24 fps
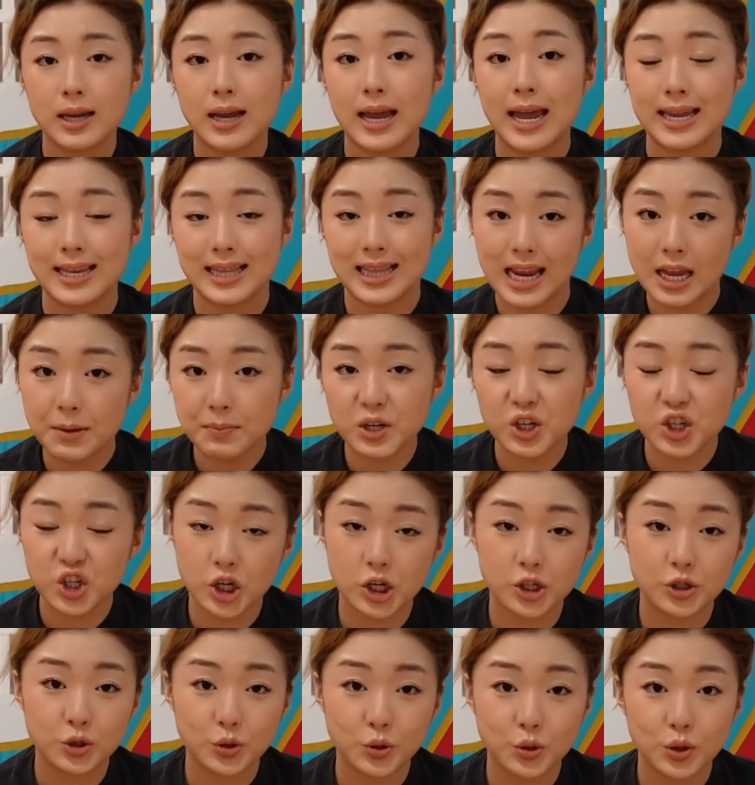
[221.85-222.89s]
And let me
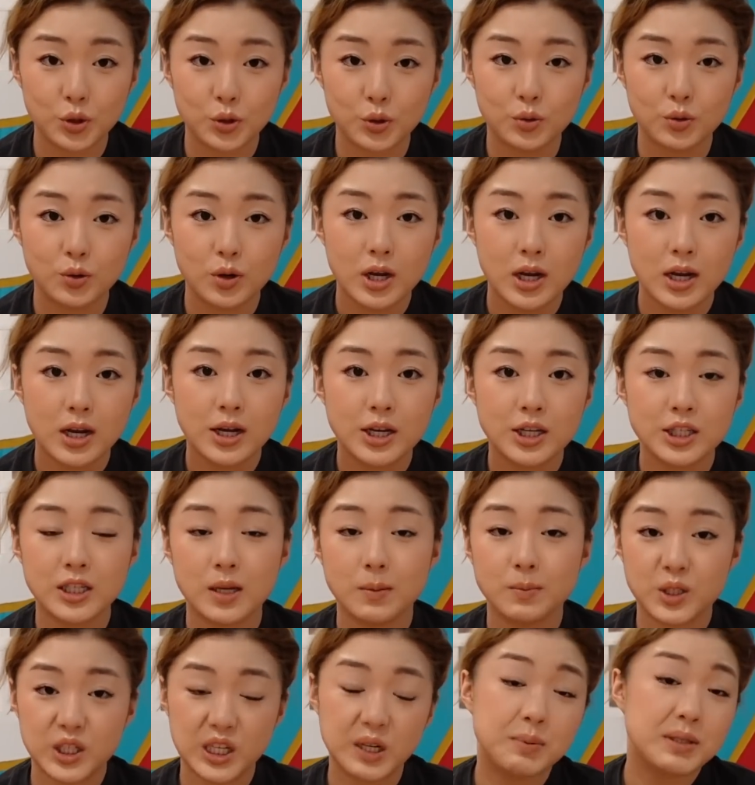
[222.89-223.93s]
share to you
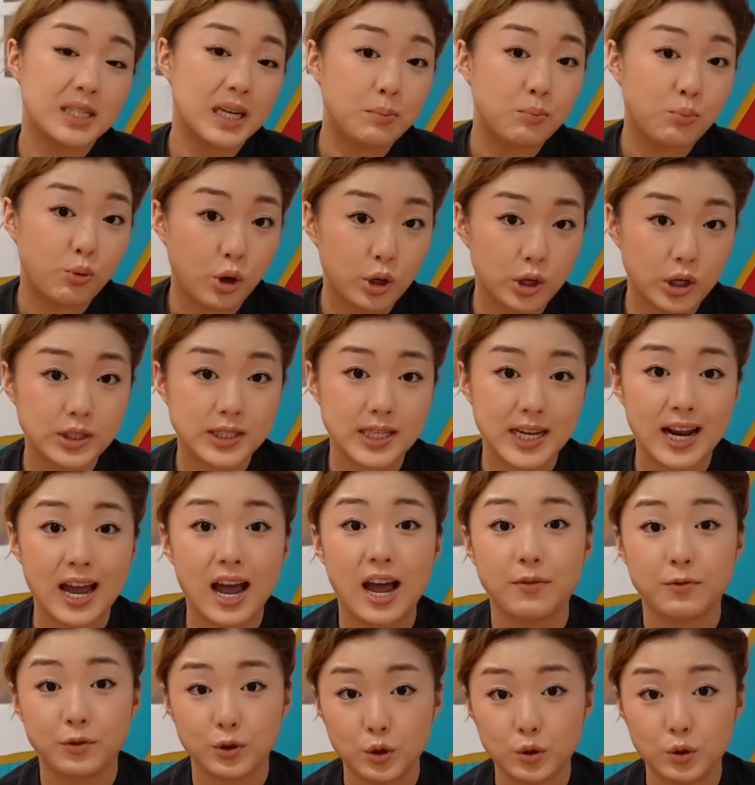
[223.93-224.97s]
some tips and products that I have